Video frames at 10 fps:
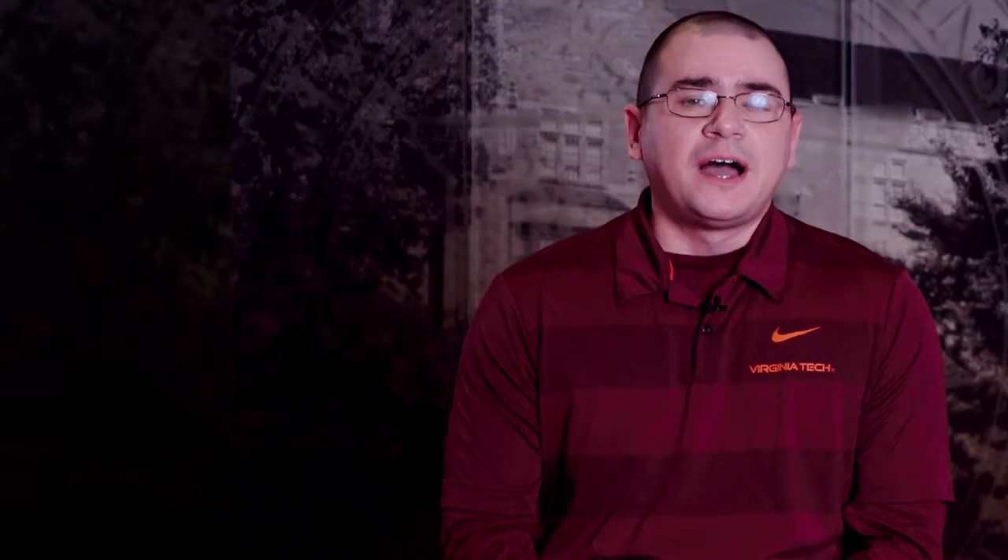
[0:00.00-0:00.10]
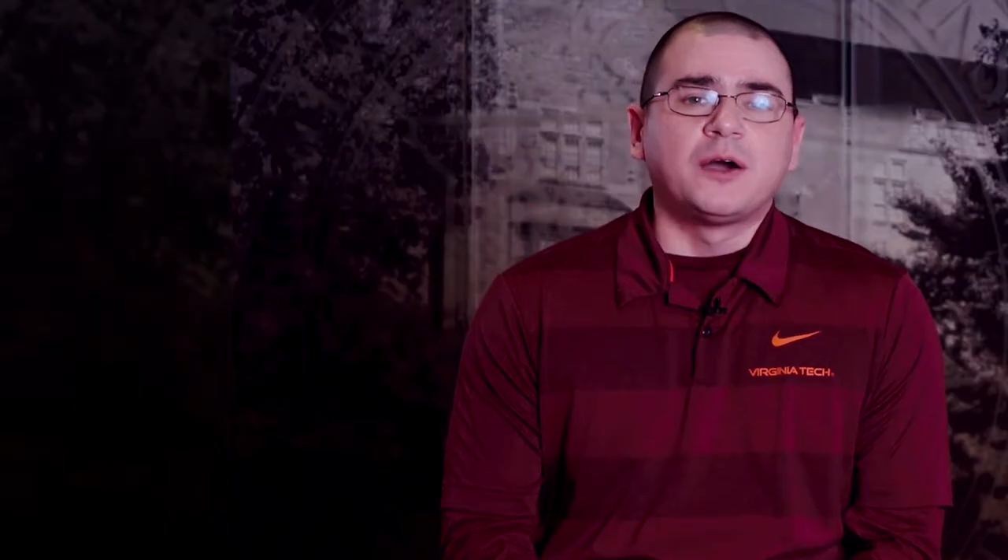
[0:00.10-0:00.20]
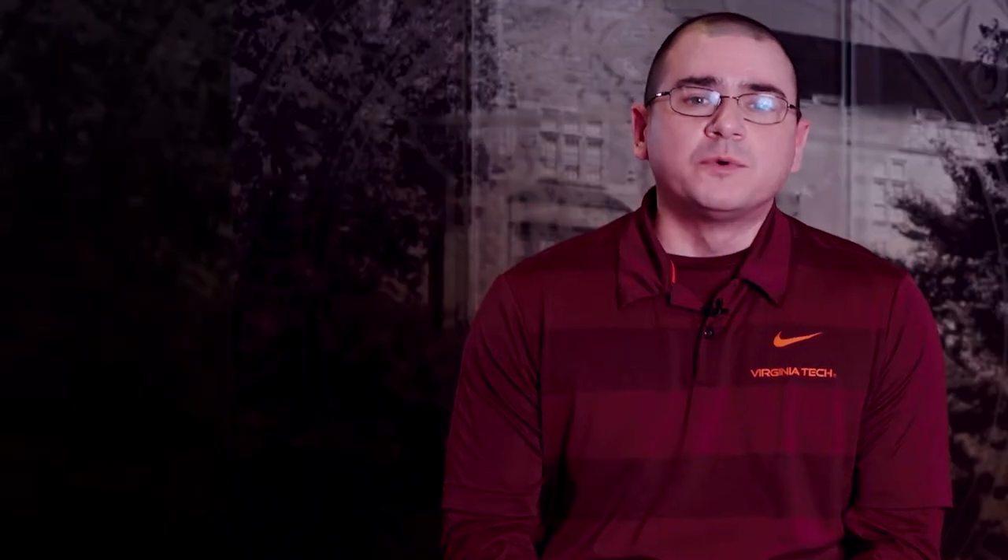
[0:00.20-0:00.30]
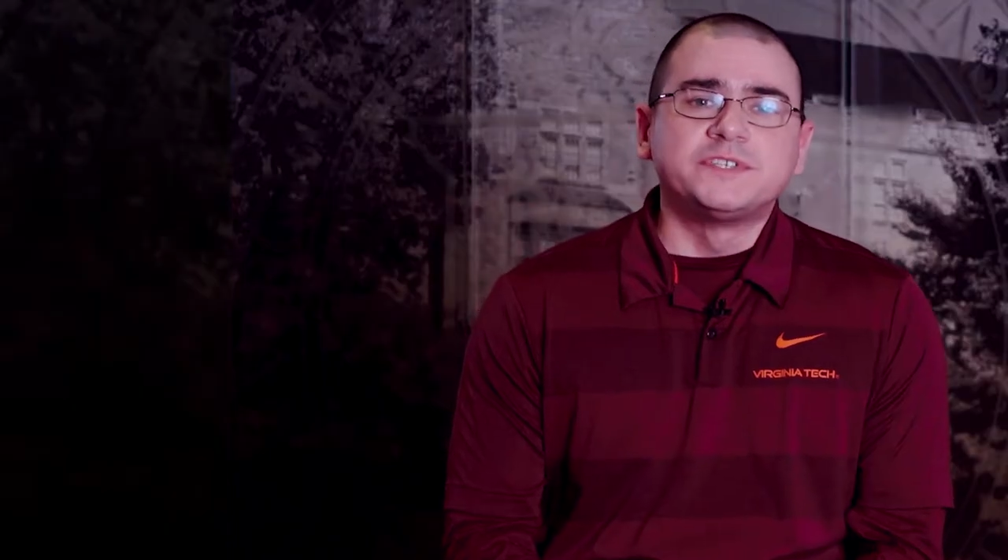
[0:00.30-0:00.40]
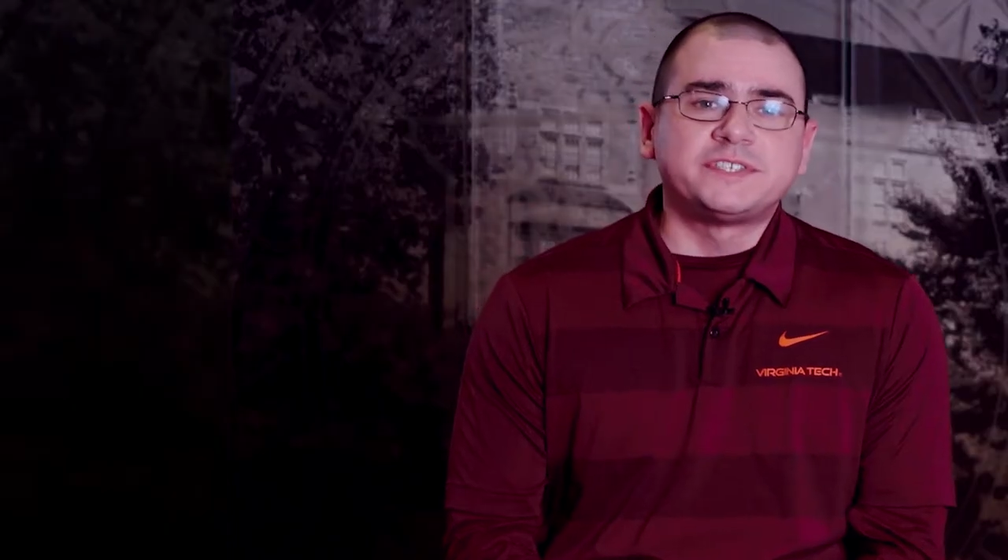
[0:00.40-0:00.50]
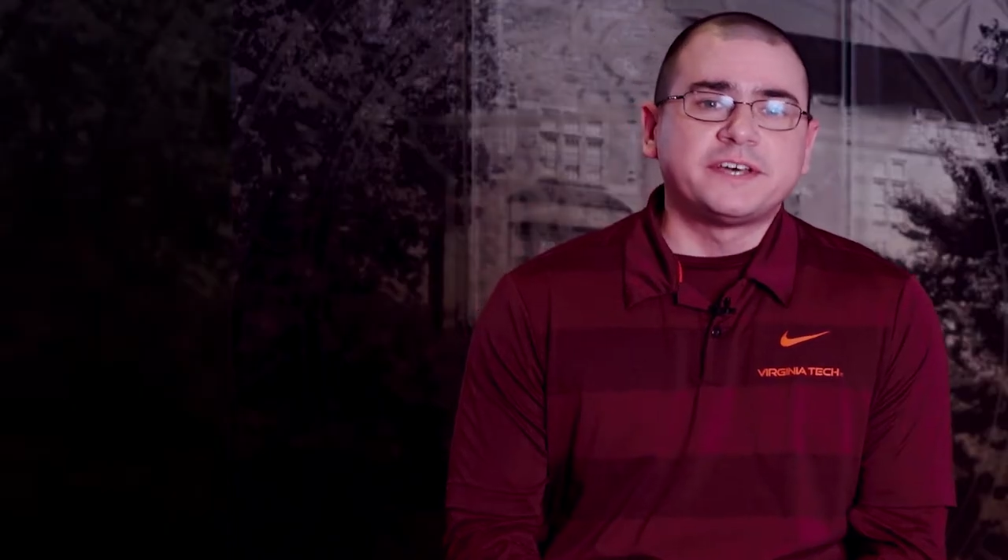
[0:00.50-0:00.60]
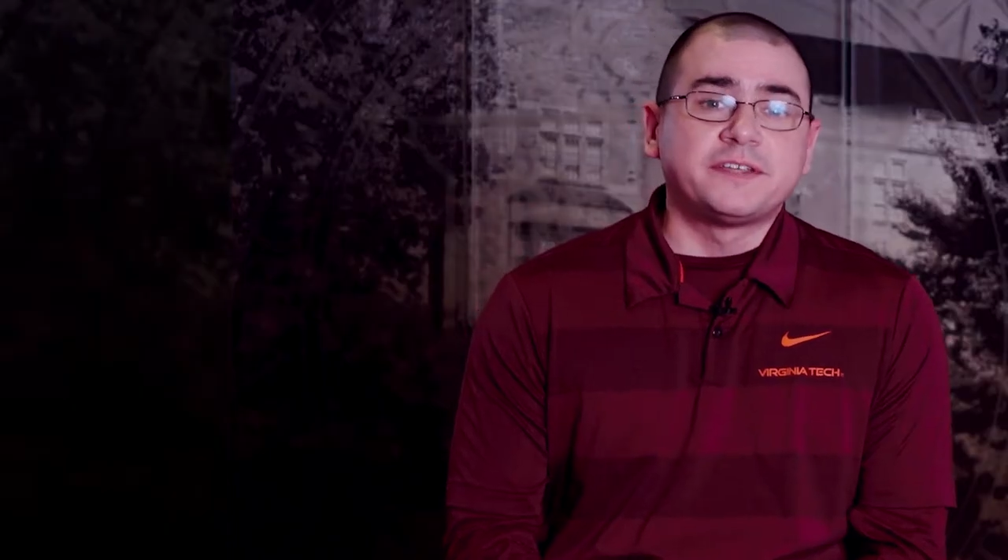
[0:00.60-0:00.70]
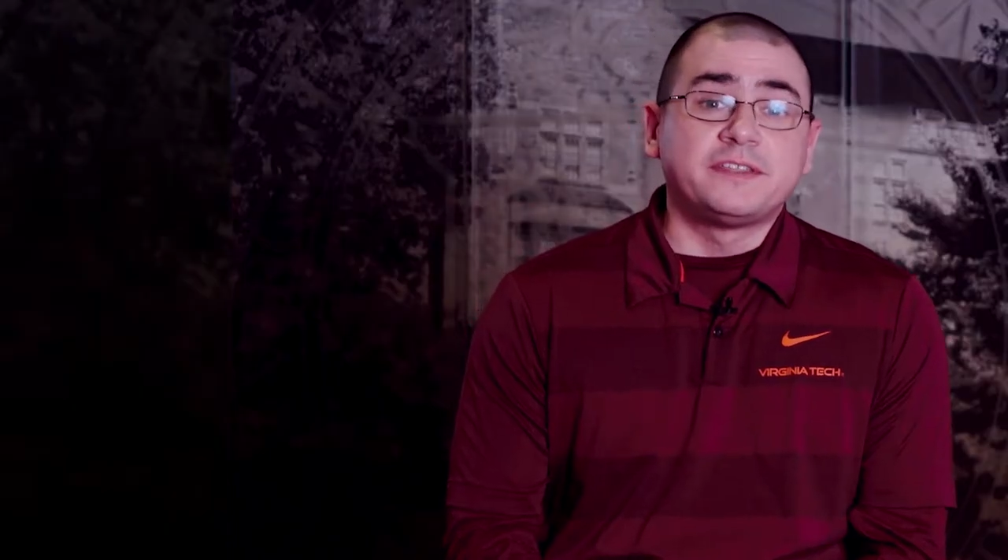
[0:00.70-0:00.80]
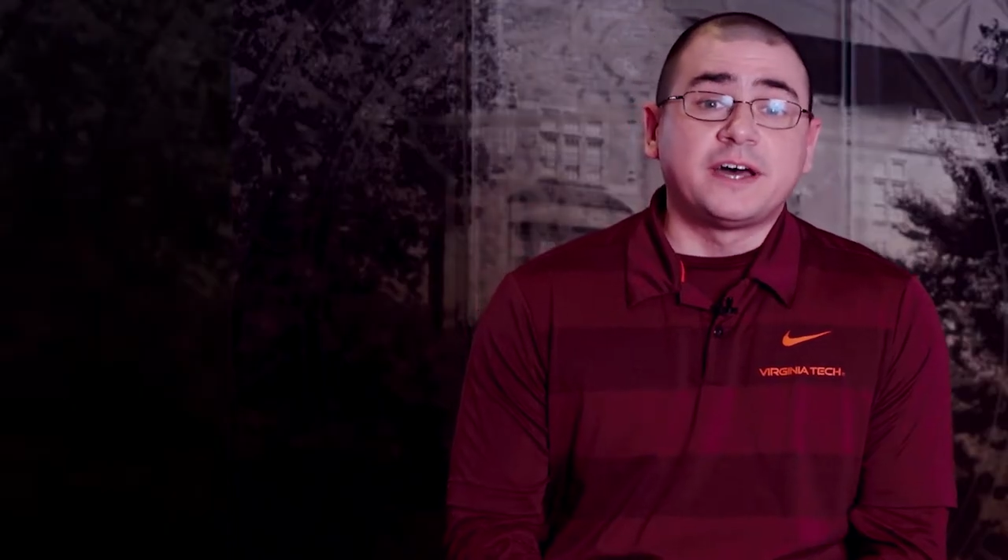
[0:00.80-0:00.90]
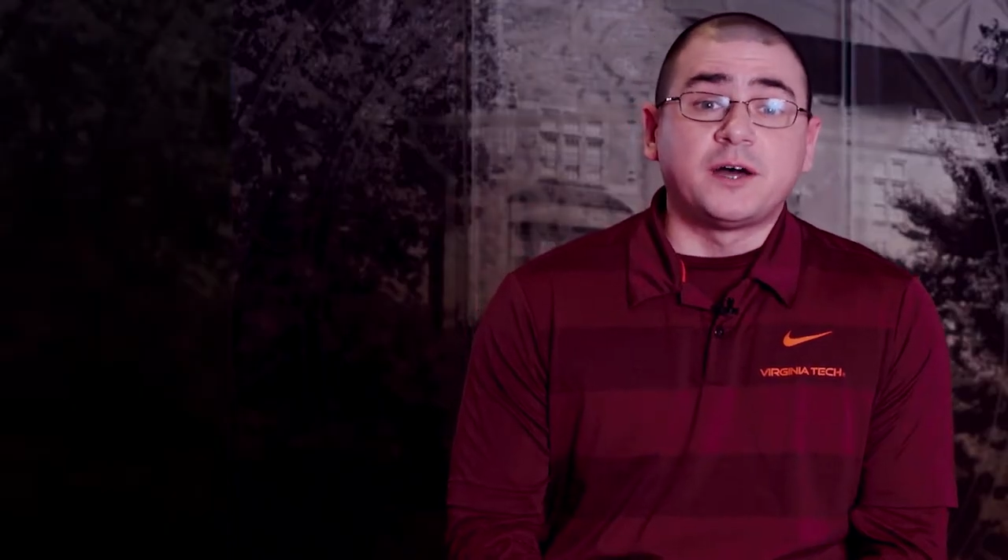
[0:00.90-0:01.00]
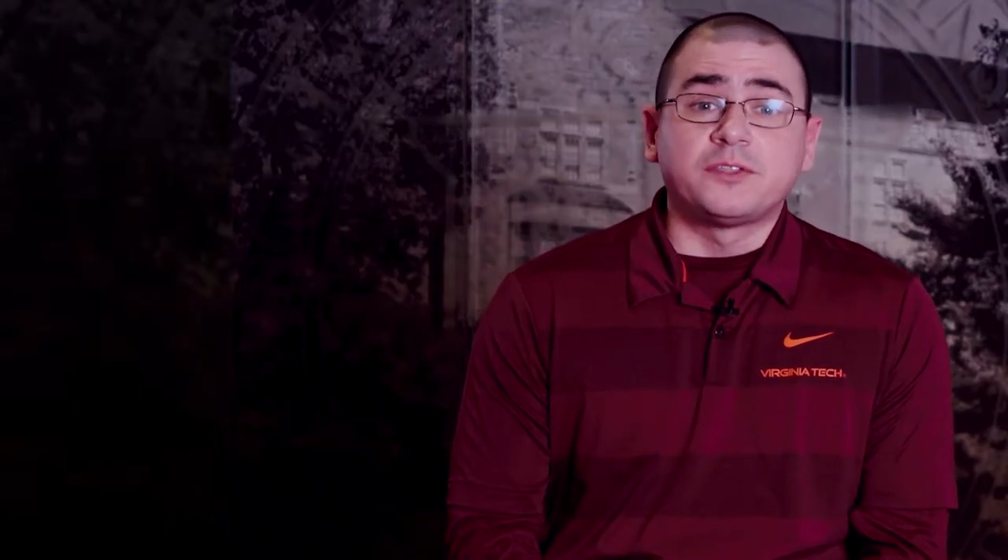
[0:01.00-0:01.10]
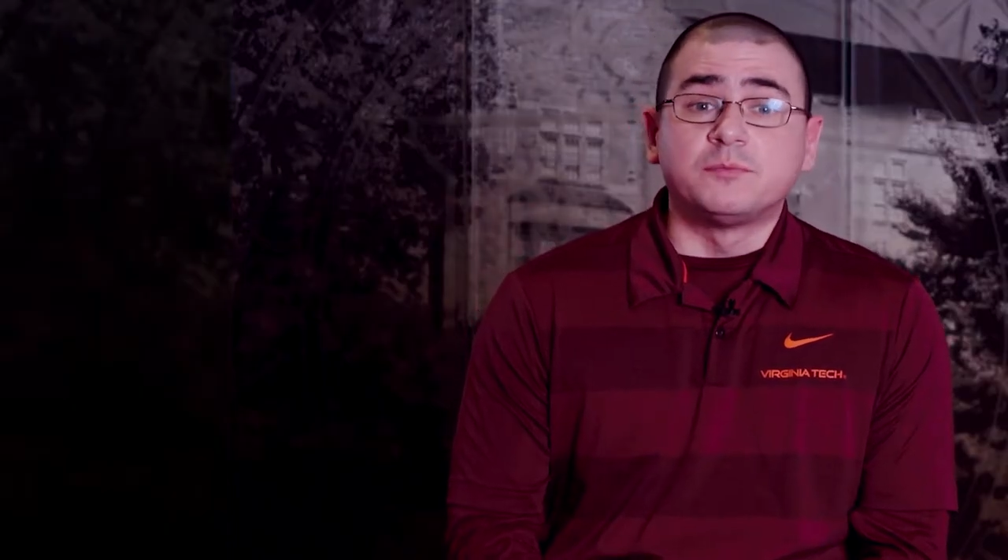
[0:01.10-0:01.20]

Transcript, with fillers: I would say that